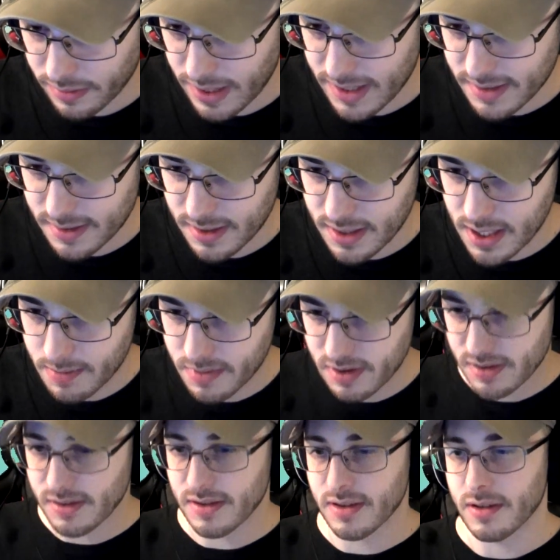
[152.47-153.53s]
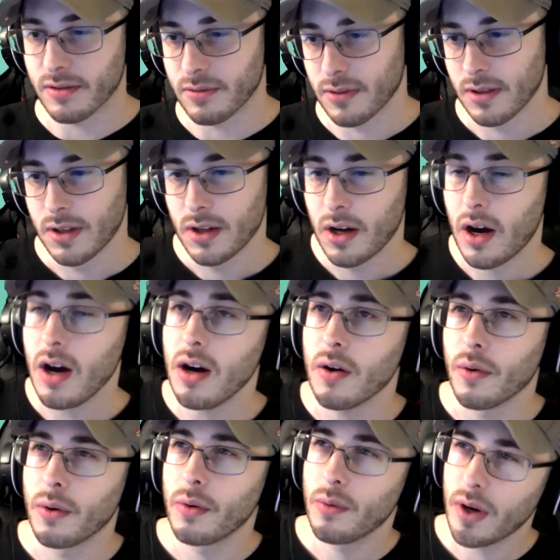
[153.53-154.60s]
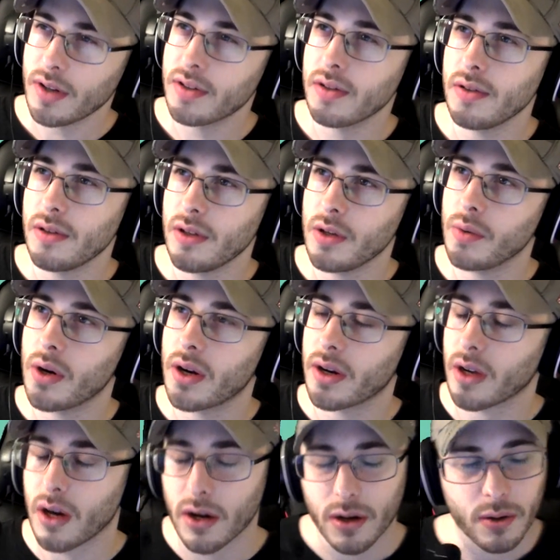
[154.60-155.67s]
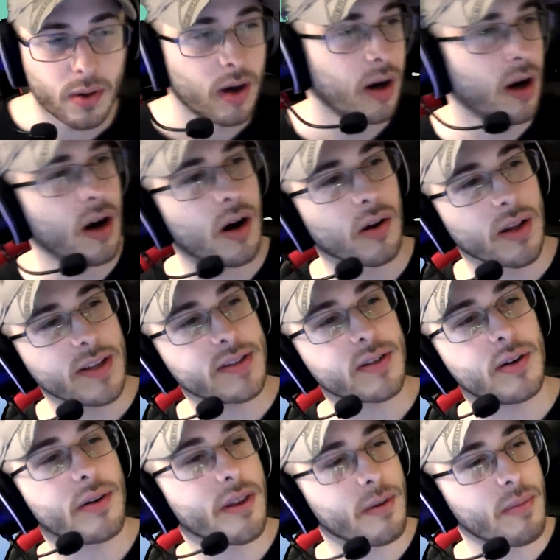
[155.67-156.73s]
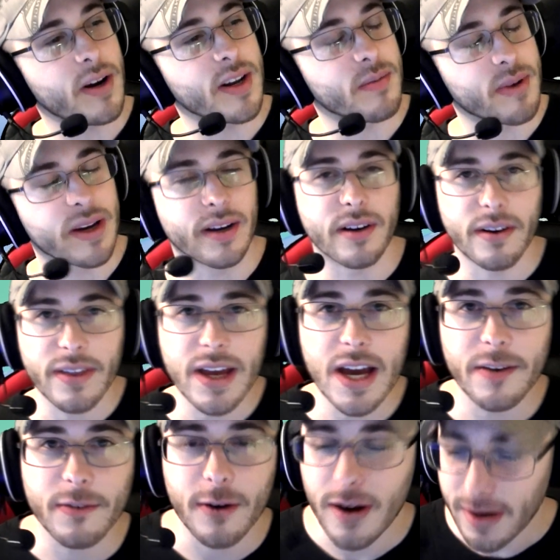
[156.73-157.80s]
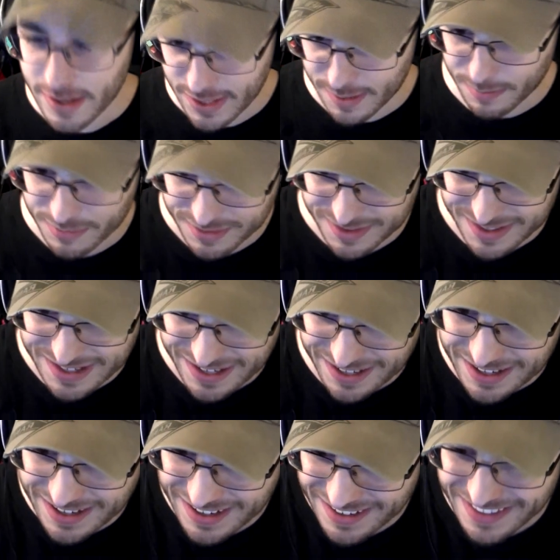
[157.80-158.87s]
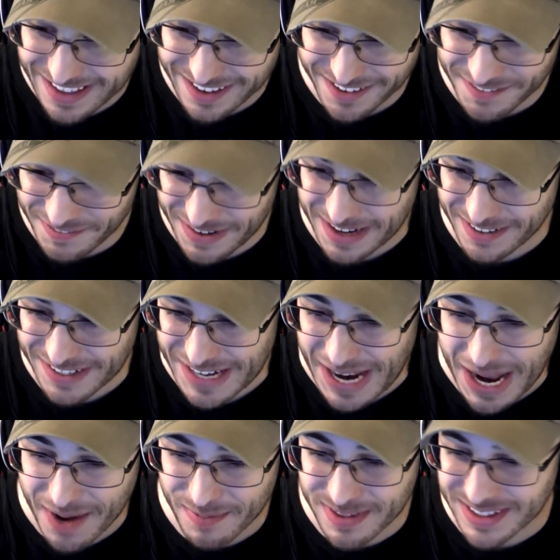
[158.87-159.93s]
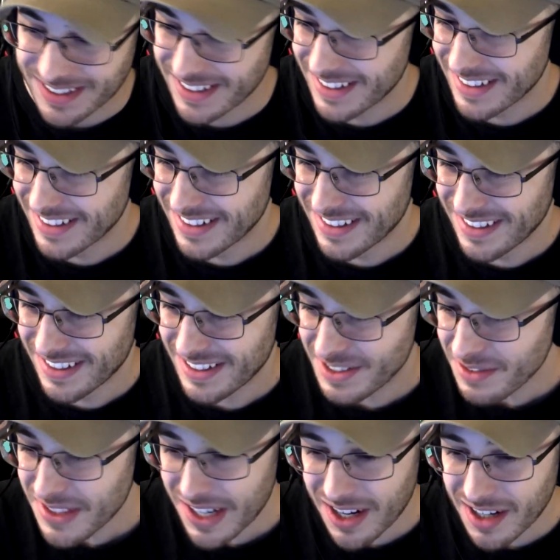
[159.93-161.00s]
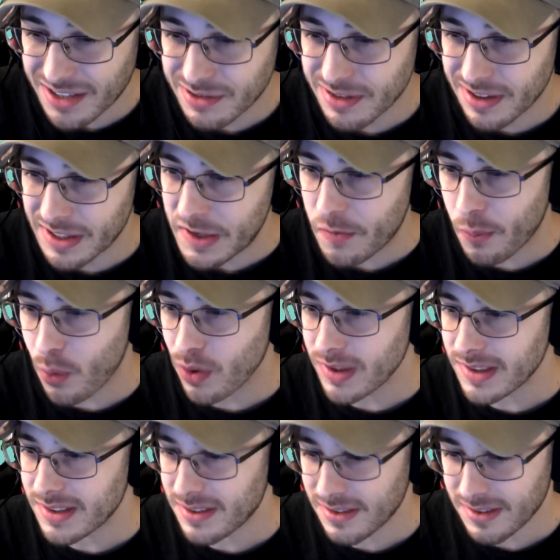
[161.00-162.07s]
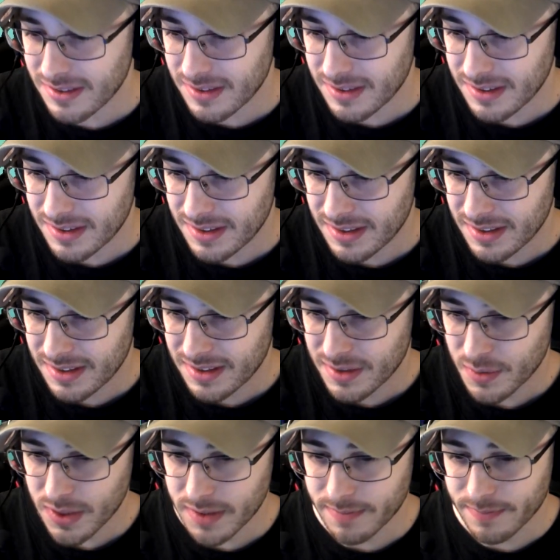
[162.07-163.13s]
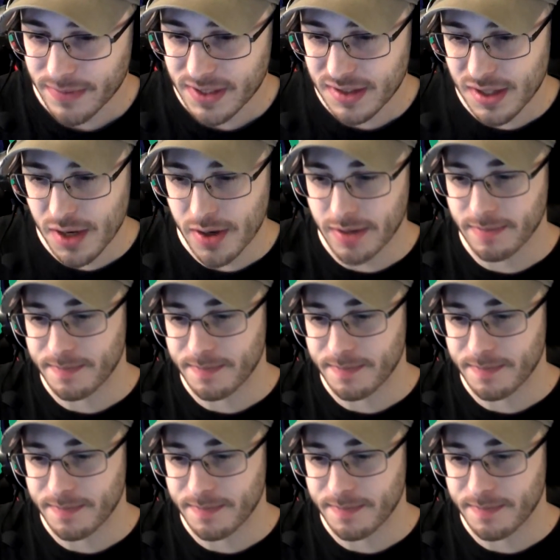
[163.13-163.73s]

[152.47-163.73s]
That's the name of the zoo. Oh, what zoo do you want to go to? Oh, let's go to the money maker. They have great animals there that are very happy. It's only 100 leaf points? Sweet, let's do it.